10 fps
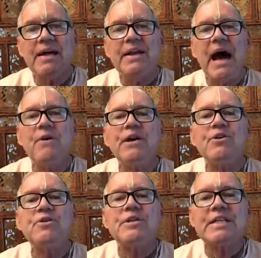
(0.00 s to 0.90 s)
Now he
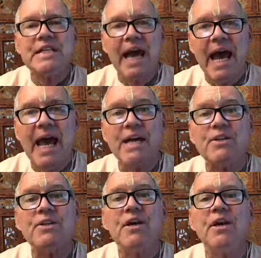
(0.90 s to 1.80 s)
used his
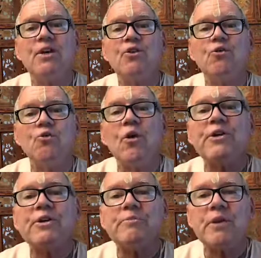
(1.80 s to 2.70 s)
hands to
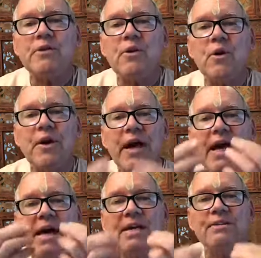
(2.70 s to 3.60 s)
worship the Lord,
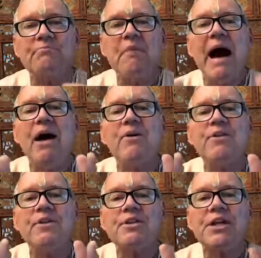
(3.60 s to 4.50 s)
his
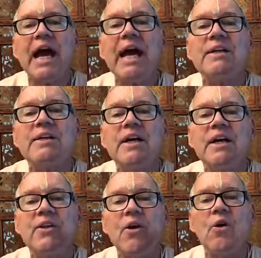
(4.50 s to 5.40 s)
mouth to chant
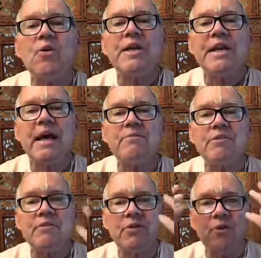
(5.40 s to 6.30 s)
the holy
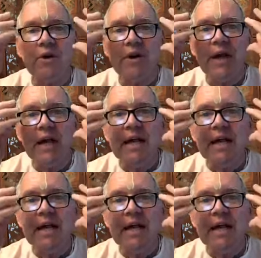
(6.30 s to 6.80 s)
names of the Lord,